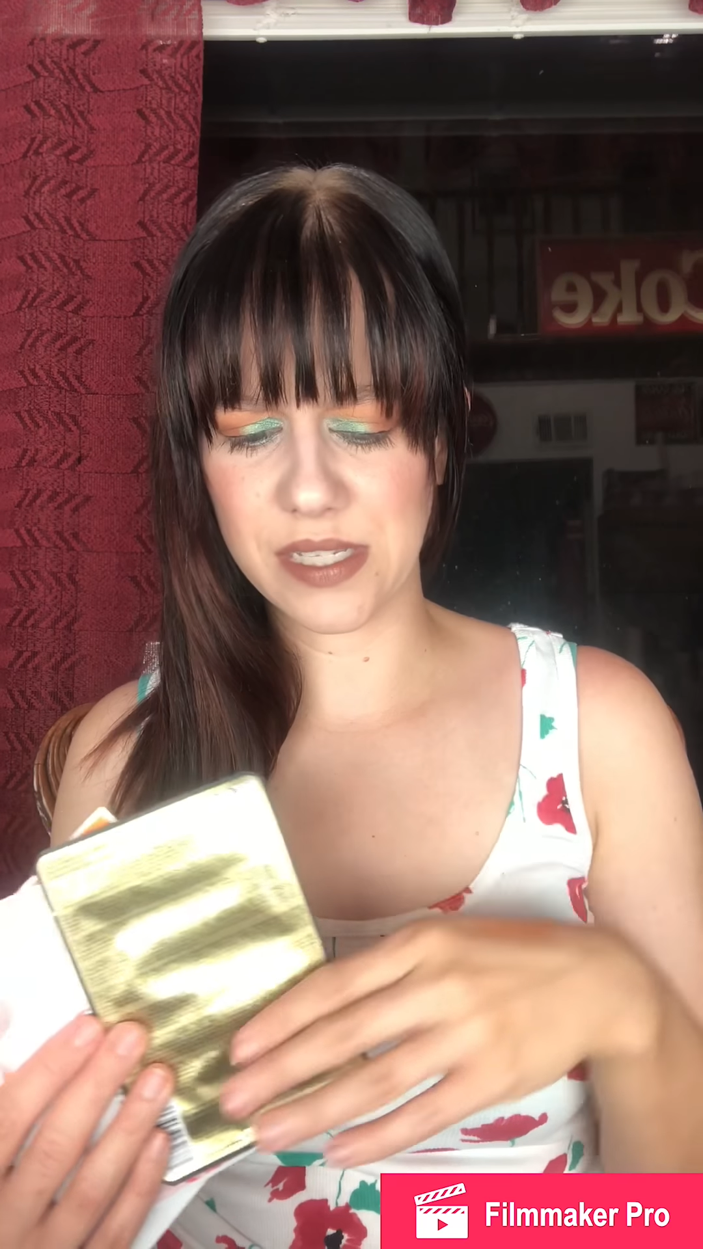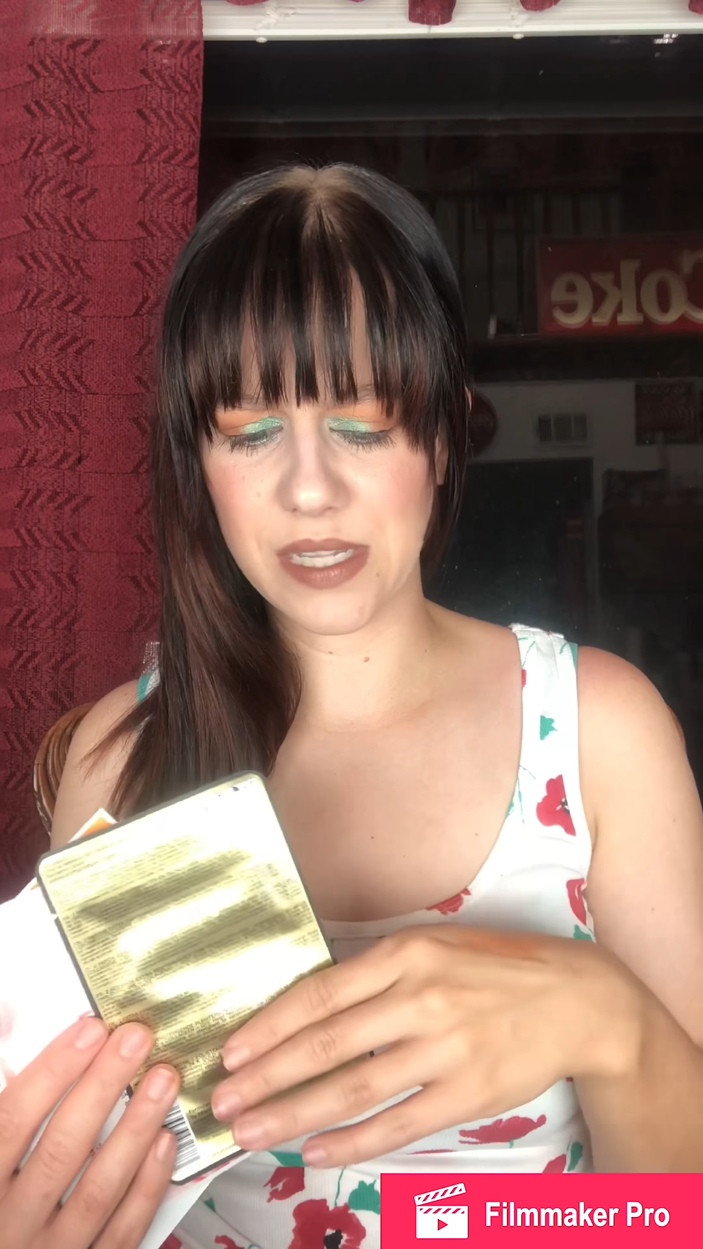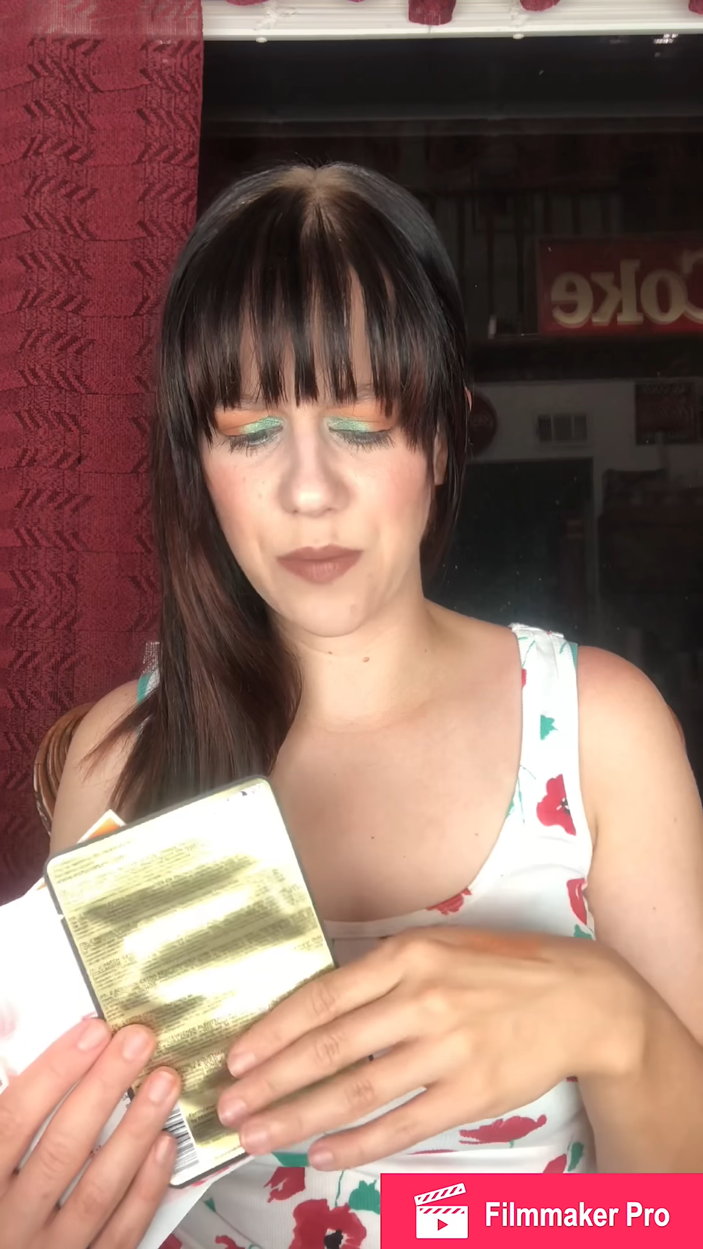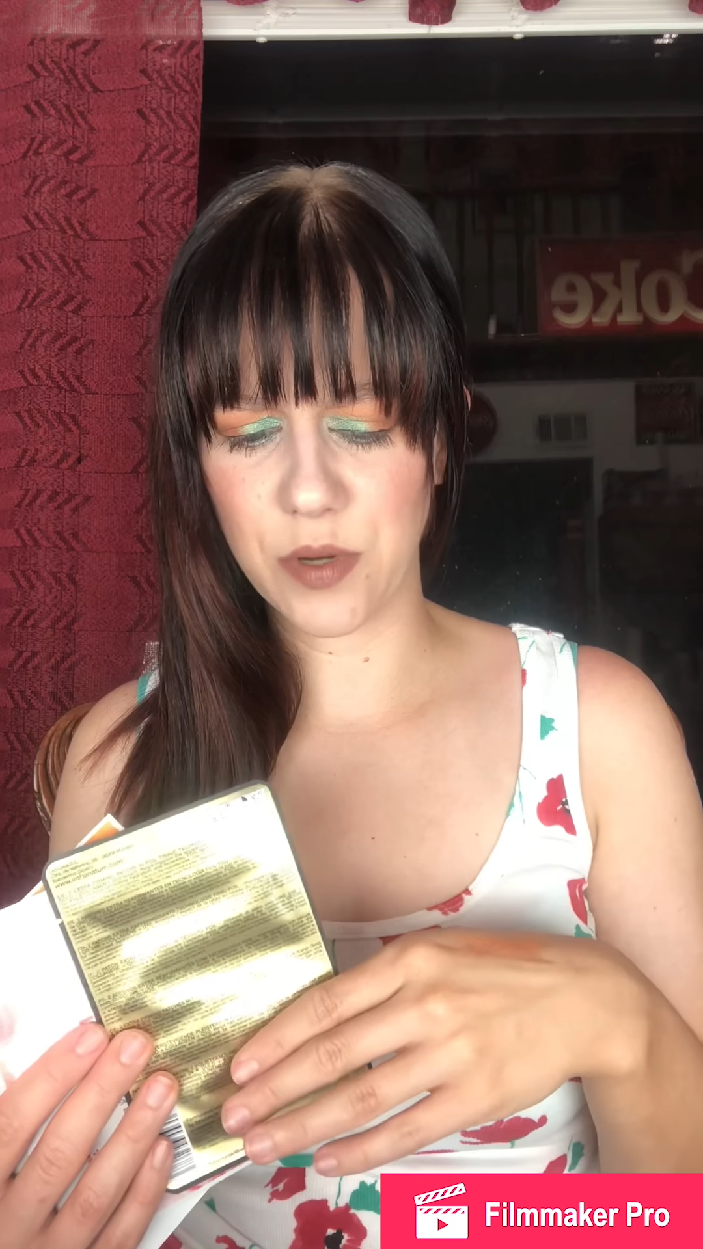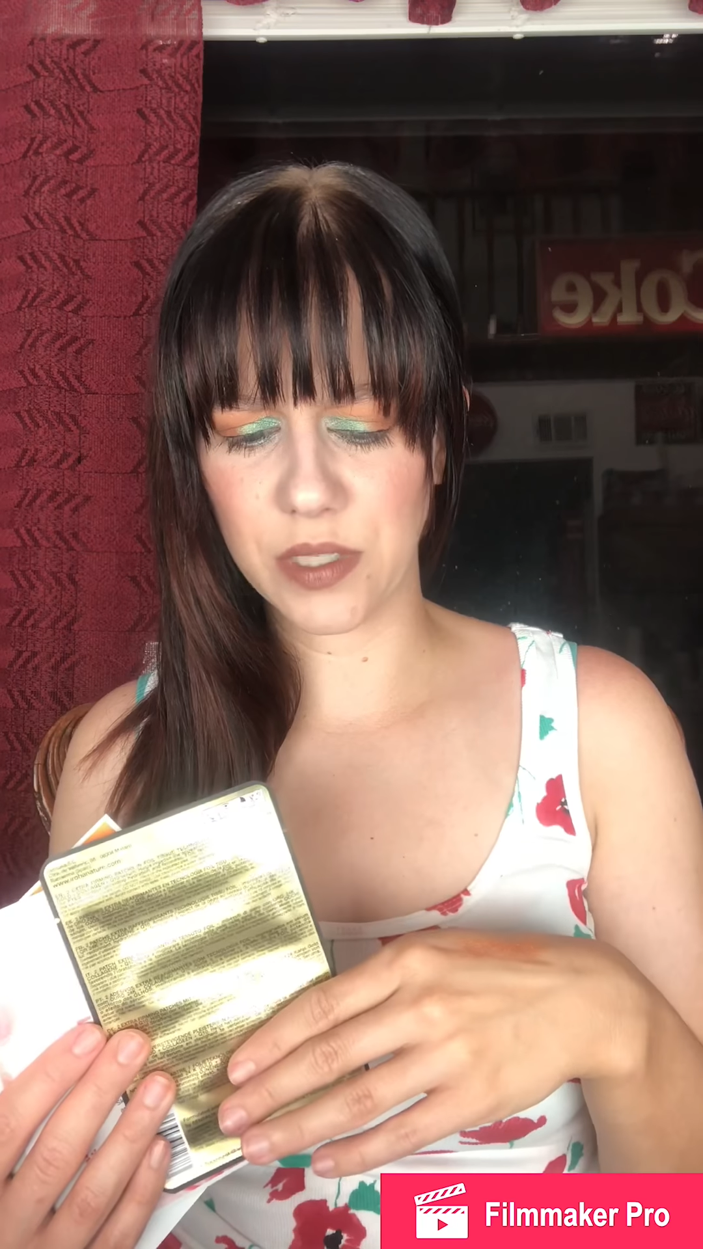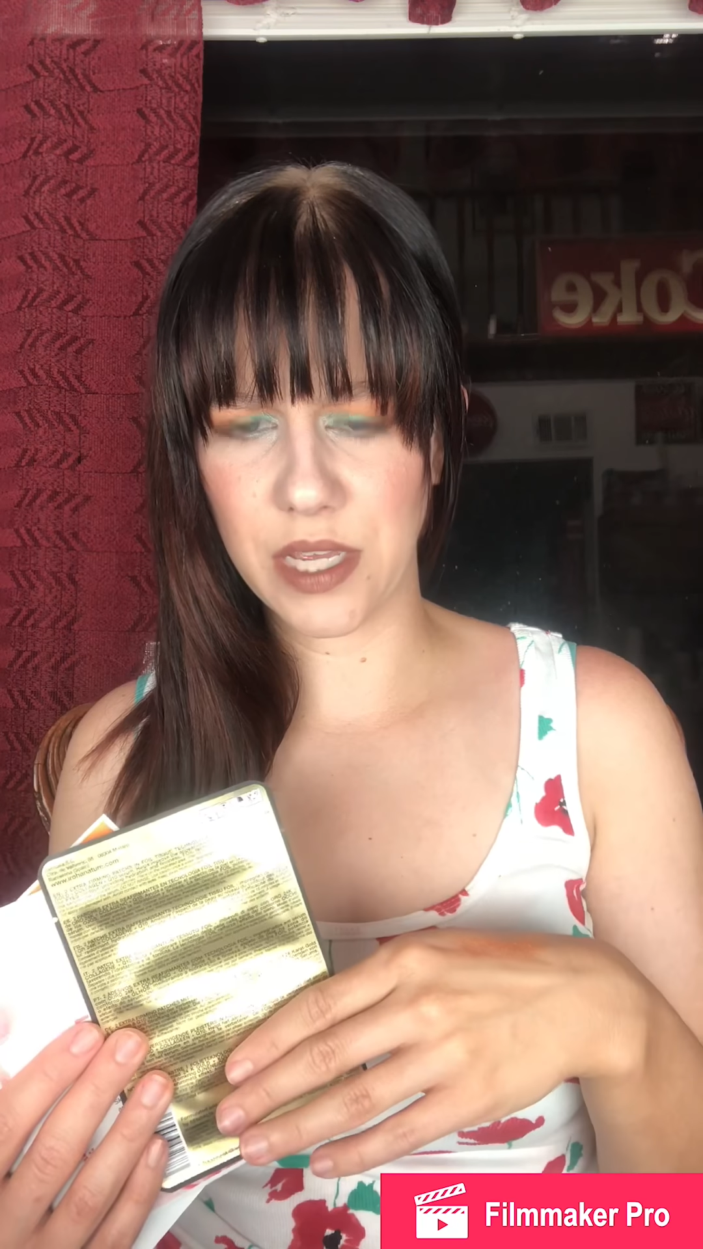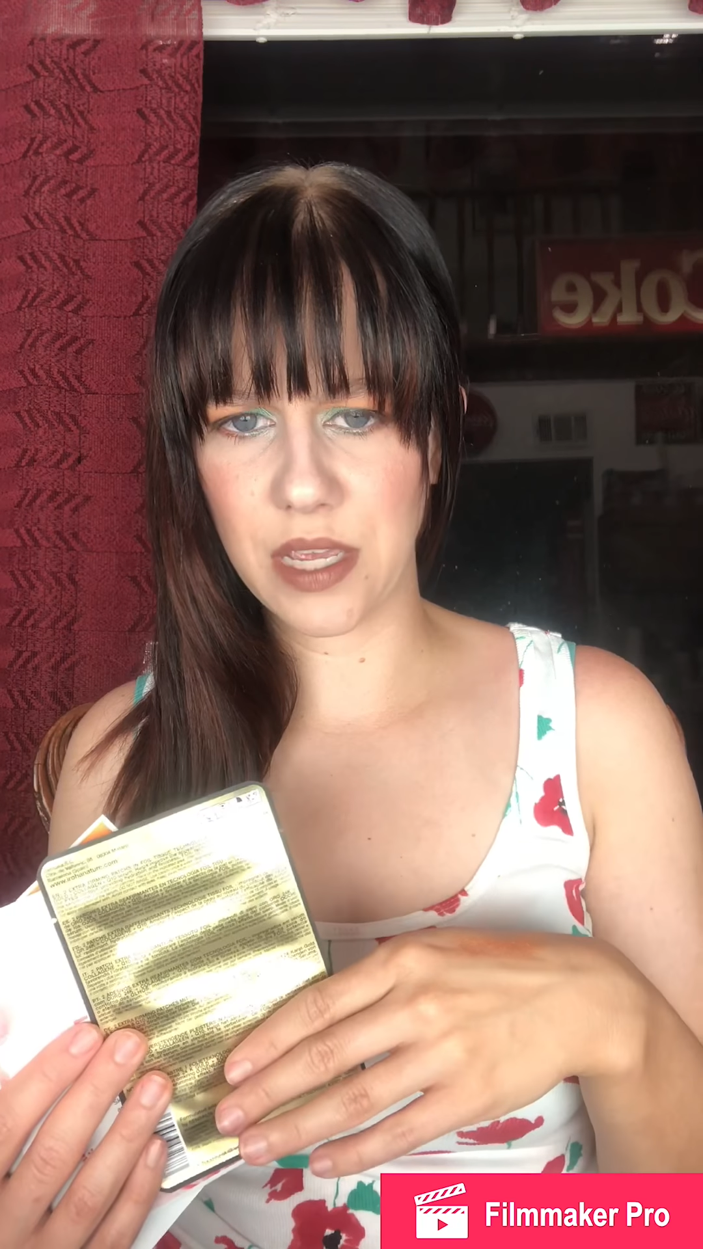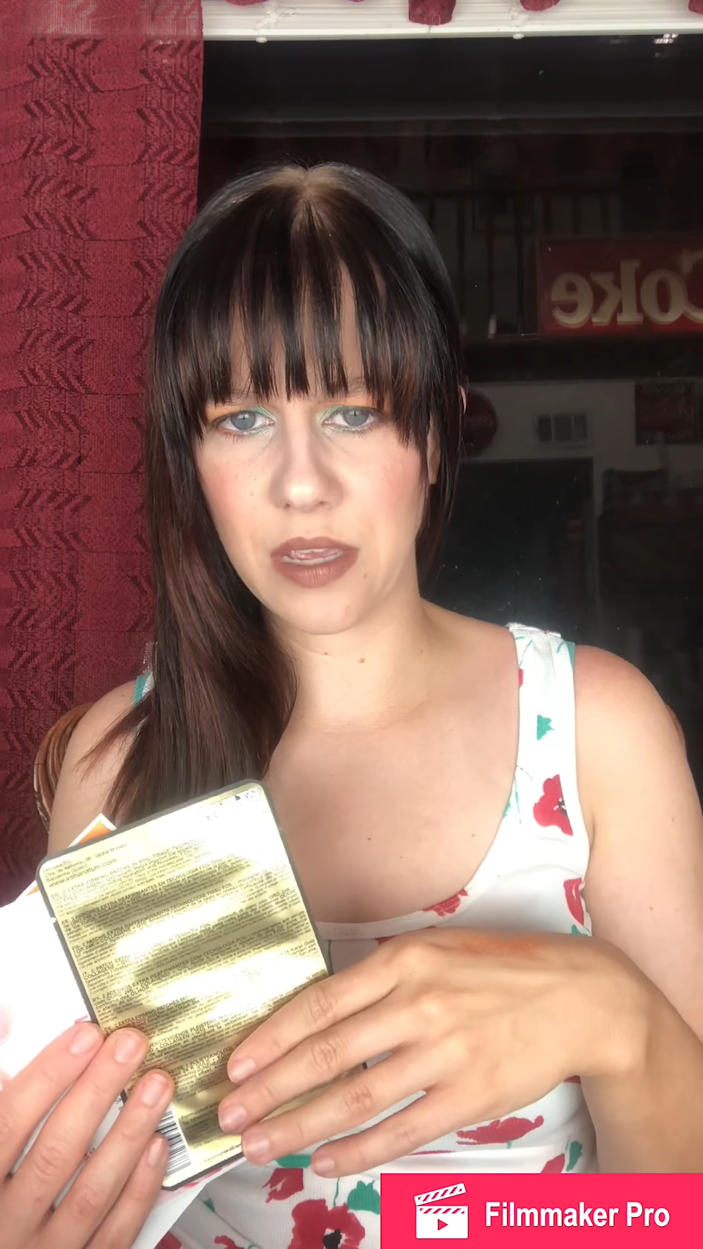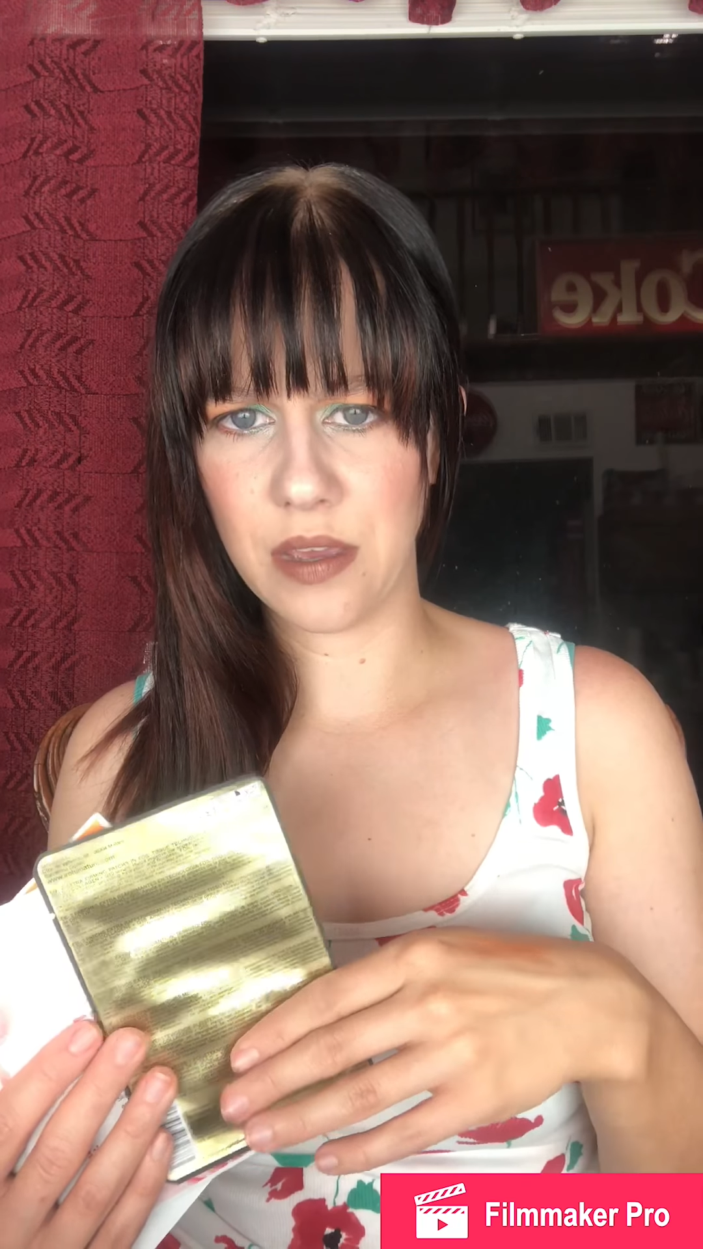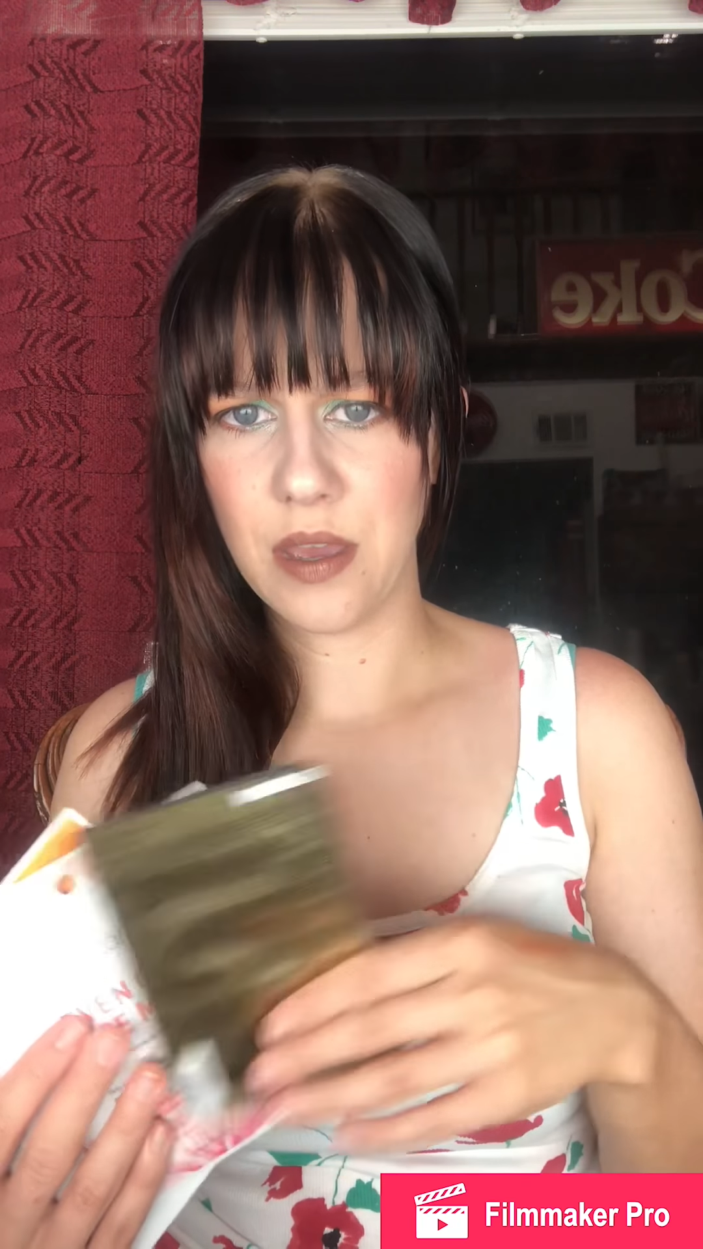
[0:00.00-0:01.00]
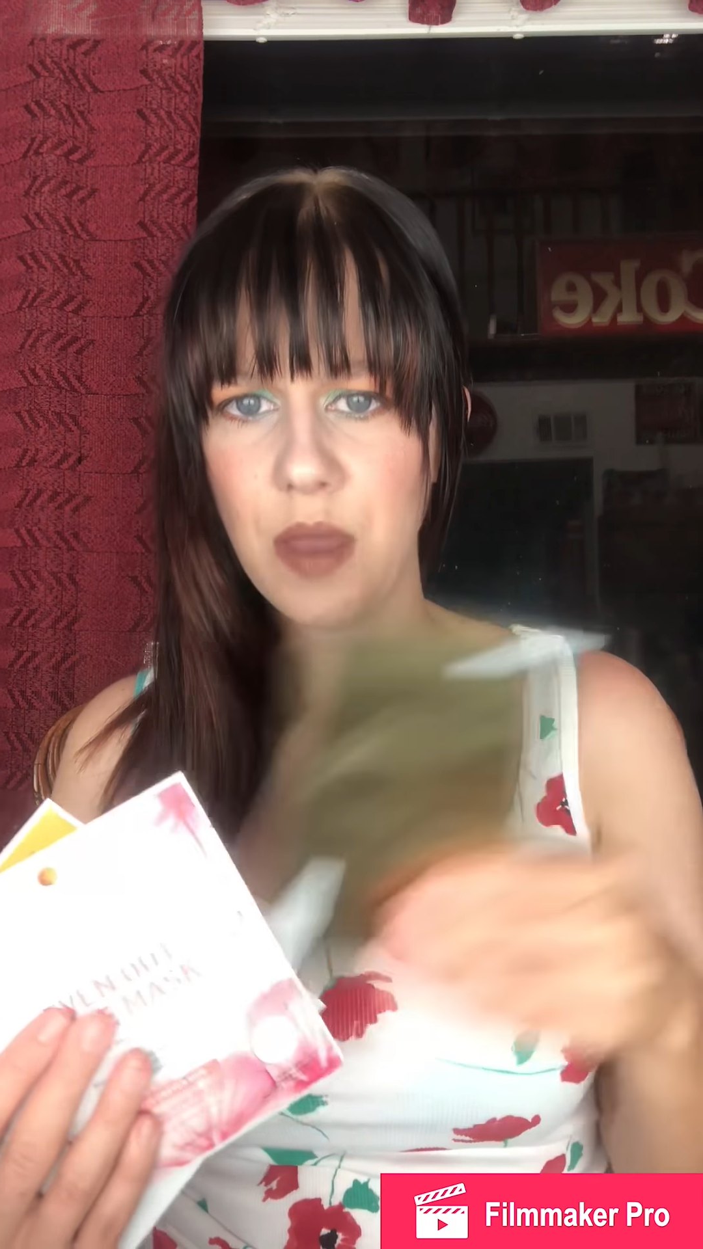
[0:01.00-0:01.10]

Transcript: separately